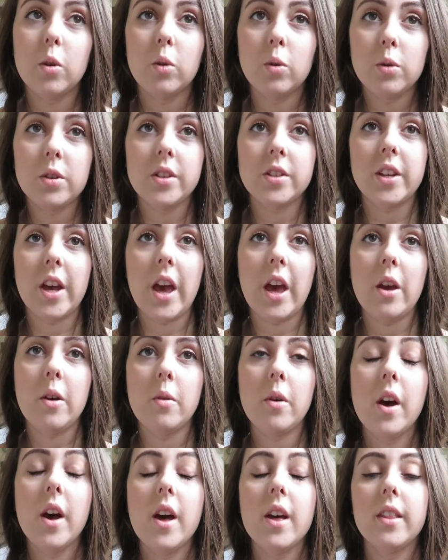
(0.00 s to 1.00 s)

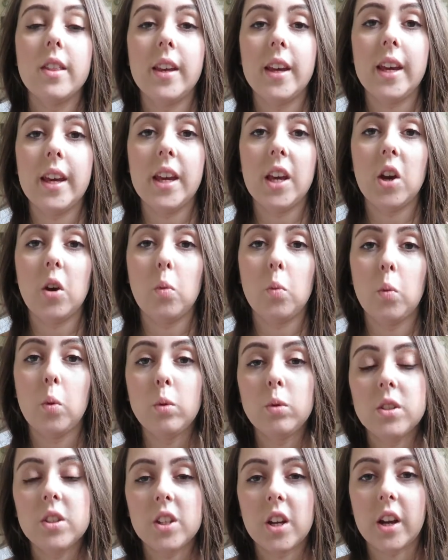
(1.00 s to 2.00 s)
Also, the
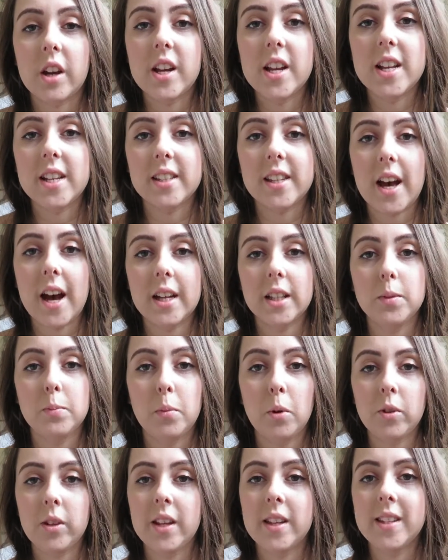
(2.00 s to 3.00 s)
water is at
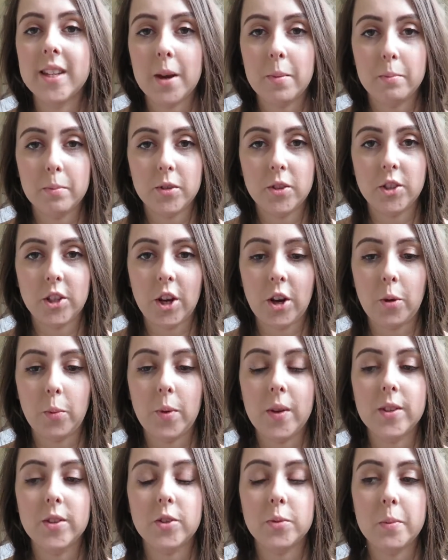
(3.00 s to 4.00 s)
body temperature,
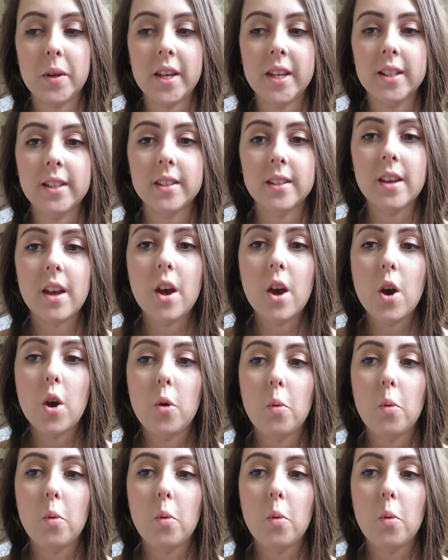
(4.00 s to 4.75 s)
which means